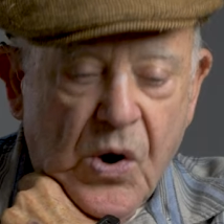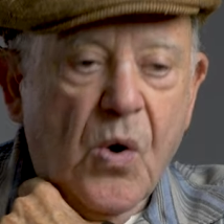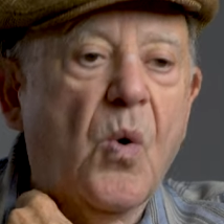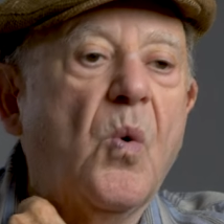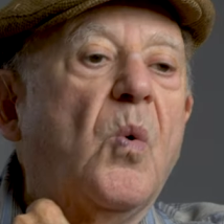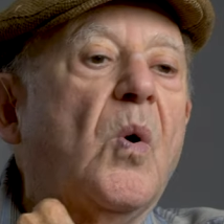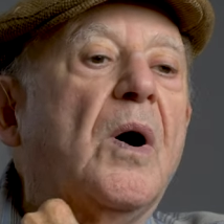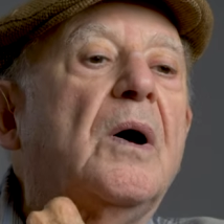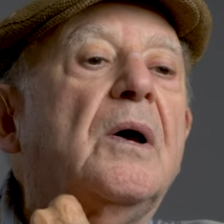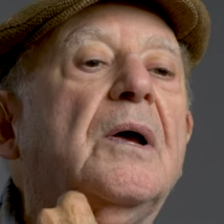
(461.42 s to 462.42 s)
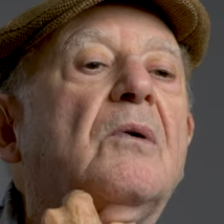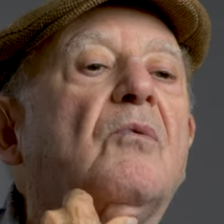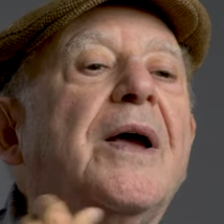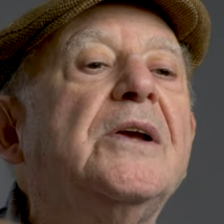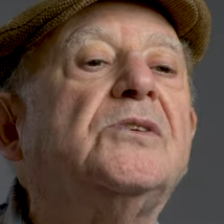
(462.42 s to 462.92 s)
who
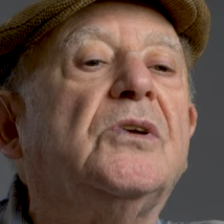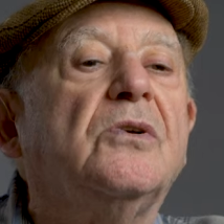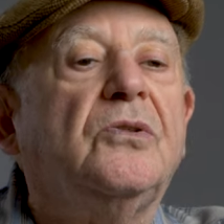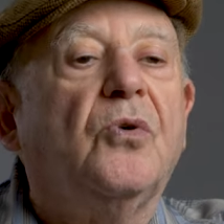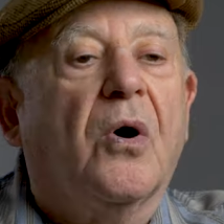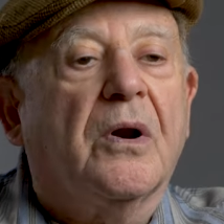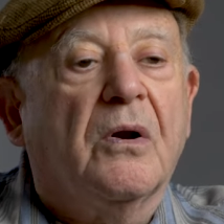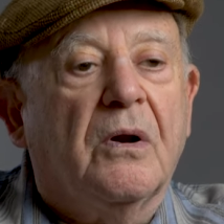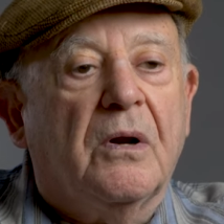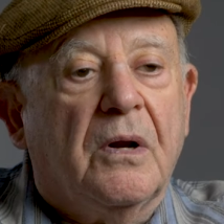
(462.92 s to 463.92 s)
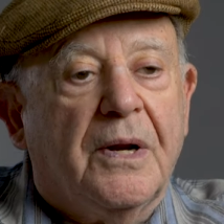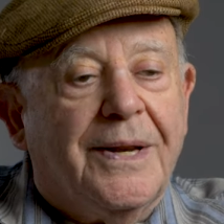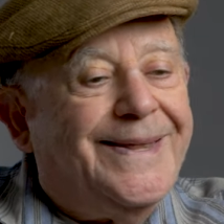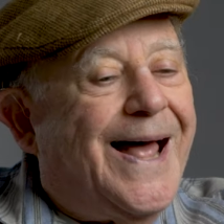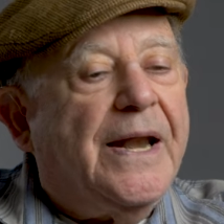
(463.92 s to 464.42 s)
raised their daughter
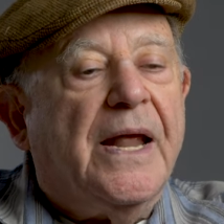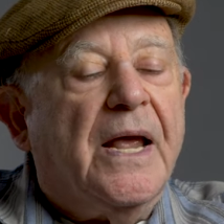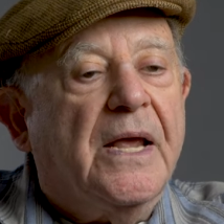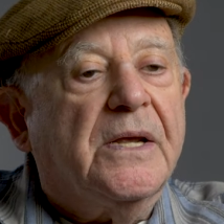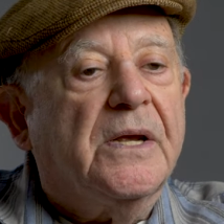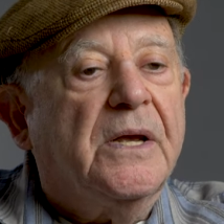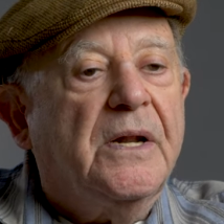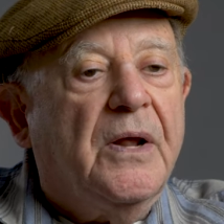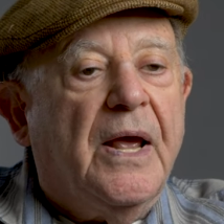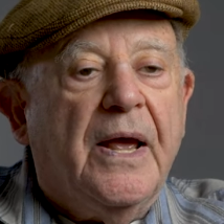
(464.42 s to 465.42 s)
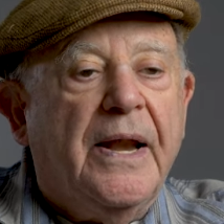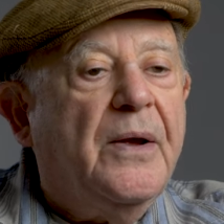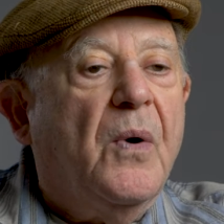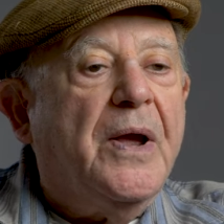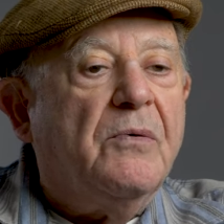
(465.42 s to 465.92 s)
not in
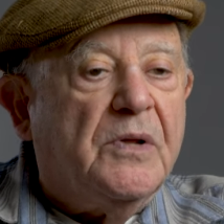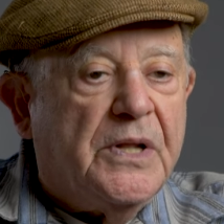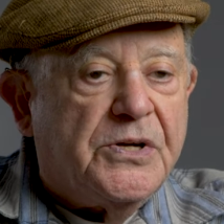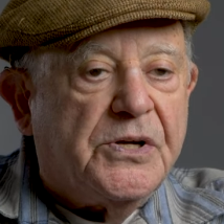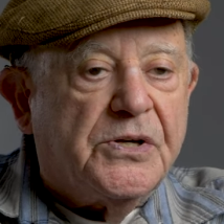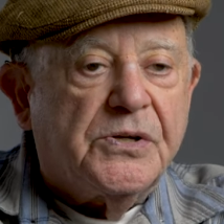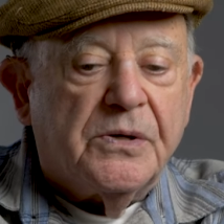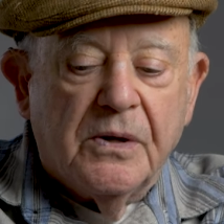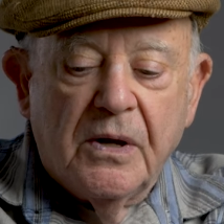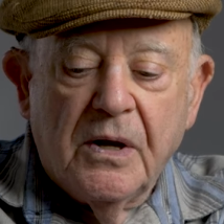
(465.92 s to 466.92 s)
any way religious,